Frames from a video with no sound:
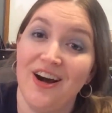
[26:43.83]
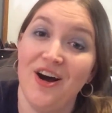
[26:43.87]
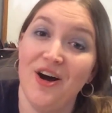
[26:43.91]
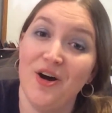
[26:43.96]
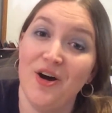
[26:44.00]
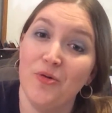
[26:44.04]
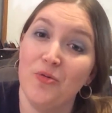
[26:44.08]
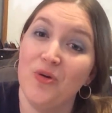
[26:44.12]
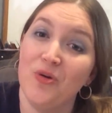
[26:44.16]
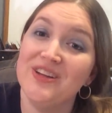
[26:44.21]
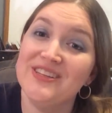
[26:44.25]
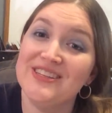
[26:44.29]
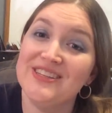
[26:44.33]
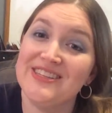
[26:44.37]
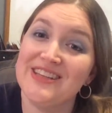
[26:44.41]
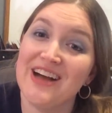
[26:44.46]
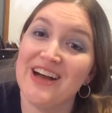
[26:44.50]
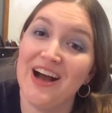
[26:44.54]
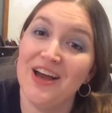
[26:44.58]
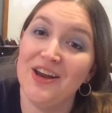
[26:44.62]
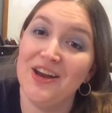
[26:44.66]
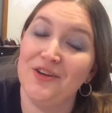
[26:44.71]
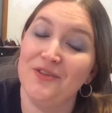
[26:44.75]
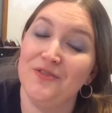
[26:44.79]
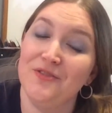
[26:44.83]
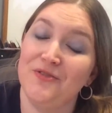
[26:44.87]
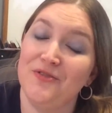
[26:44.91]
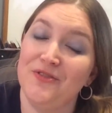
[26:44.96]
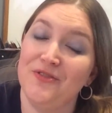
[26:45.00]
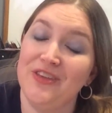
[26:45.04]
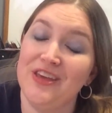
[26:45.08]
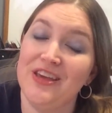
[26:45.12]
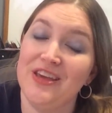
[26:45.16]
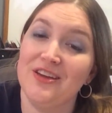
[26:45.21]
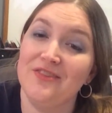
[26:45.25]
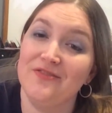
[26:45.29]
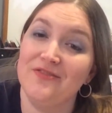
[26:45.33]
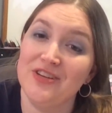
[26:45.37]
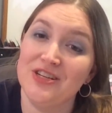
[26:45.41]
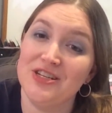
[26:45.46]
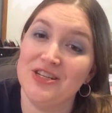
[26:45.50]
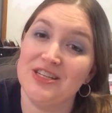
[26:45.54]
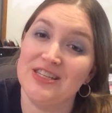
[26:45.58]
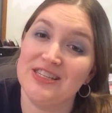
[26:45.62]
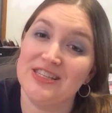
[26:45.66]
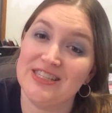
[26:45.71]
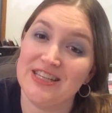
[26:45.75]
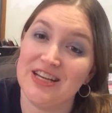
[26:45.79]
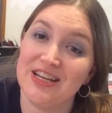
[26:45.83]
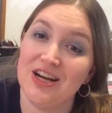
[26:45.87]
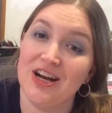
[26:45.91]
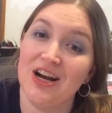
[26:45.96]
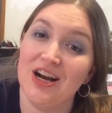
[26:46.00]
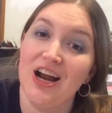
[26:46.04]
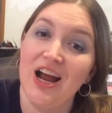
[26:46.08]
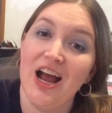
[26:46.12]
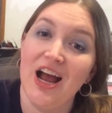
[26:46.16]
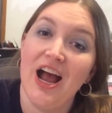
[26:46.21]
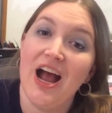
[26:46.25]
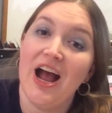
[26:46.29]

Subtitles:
on one side of the convention center